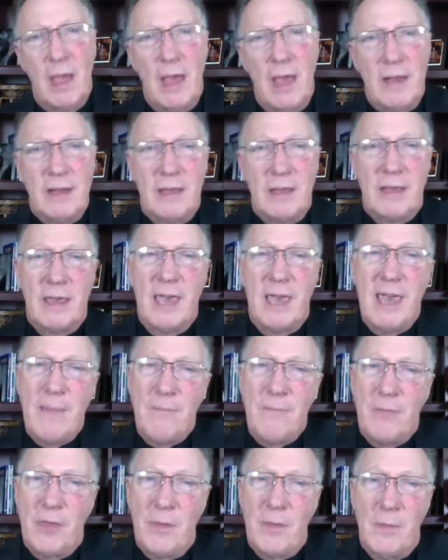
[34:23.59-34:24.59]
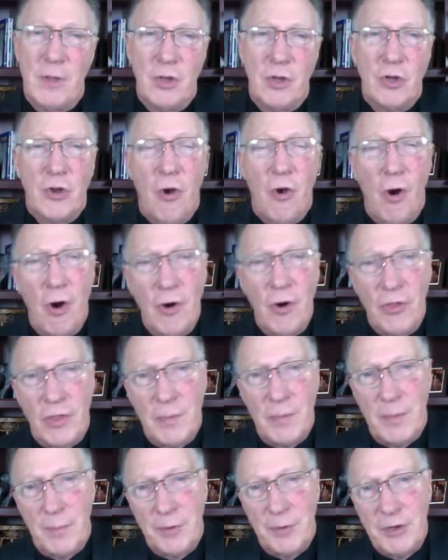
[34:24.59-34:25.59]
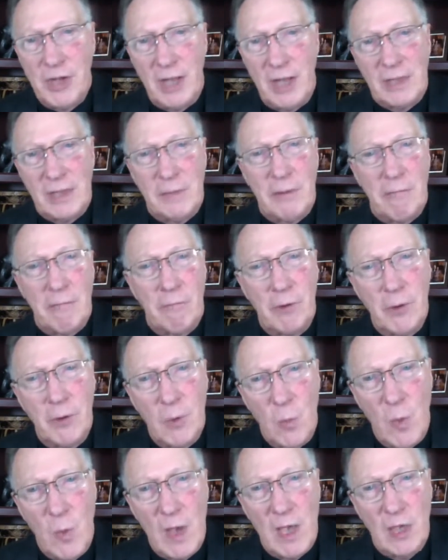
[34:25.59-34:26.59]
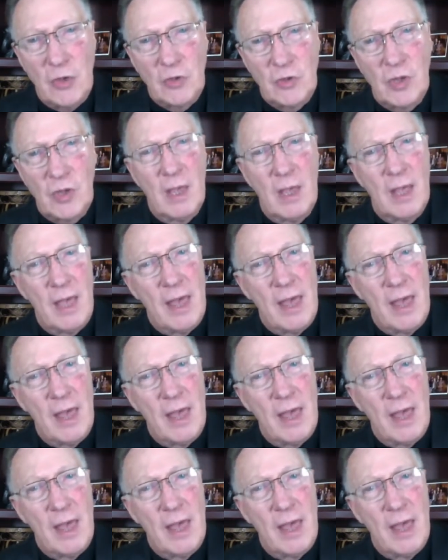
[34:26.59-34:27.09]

and keep them and guard them and protect them in real ways